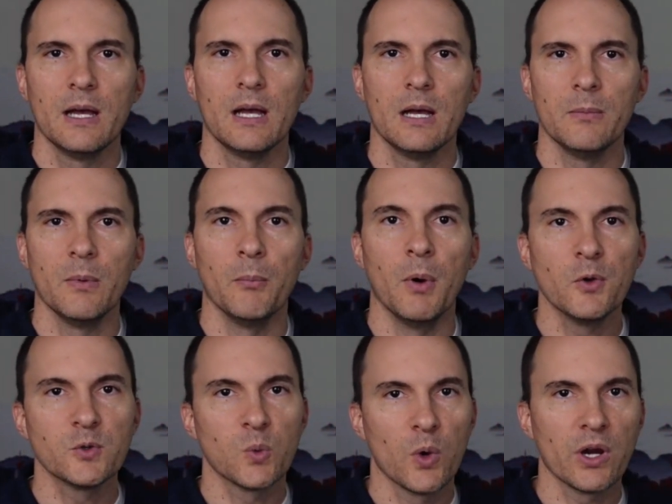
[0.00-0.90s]

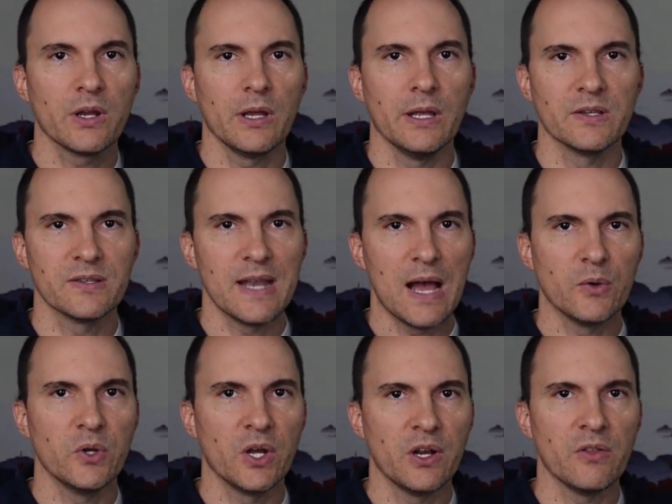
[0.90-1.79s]
Most work is
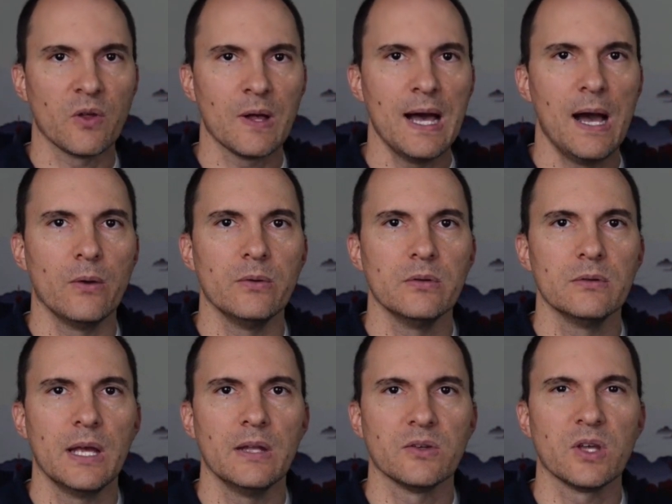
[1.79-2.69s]
now done in the
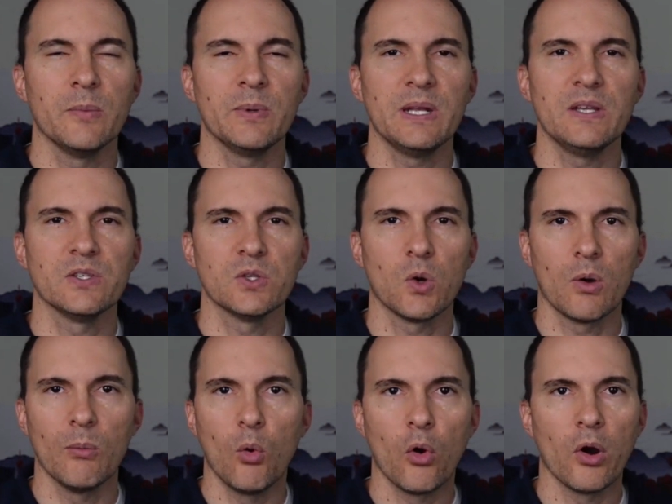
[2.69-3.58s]
cloud, and companies
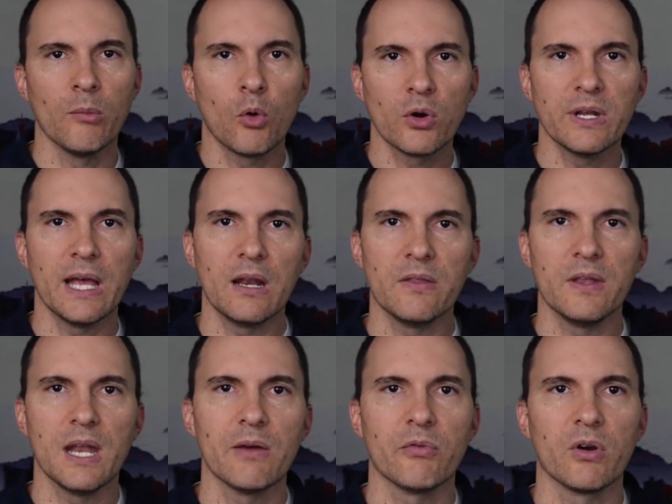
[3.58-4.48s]
store more and more data
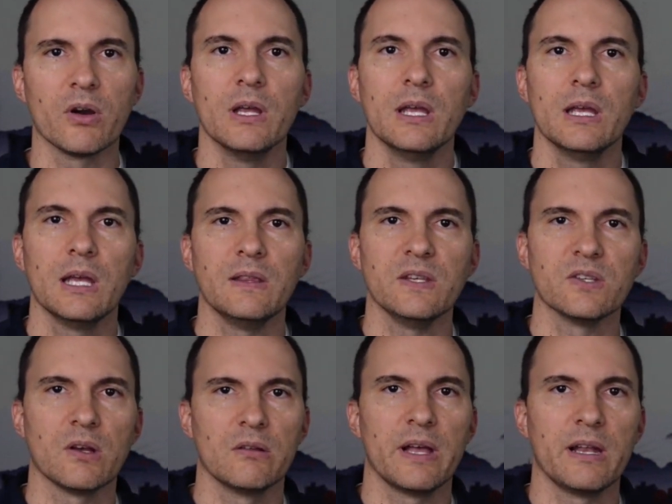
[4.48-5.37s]
than ever in
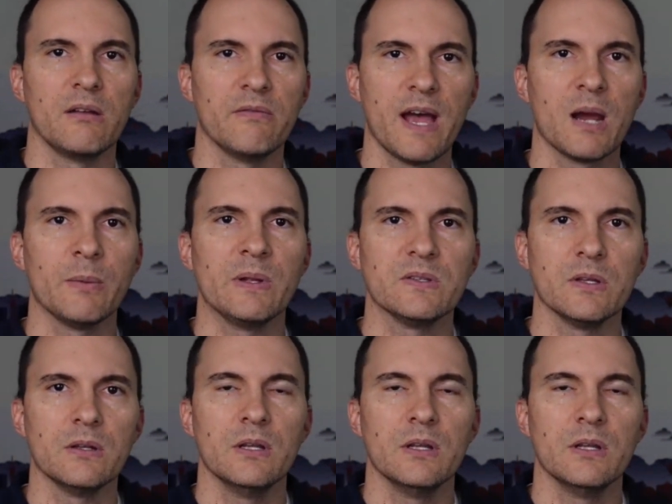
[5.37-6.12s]
these online environments.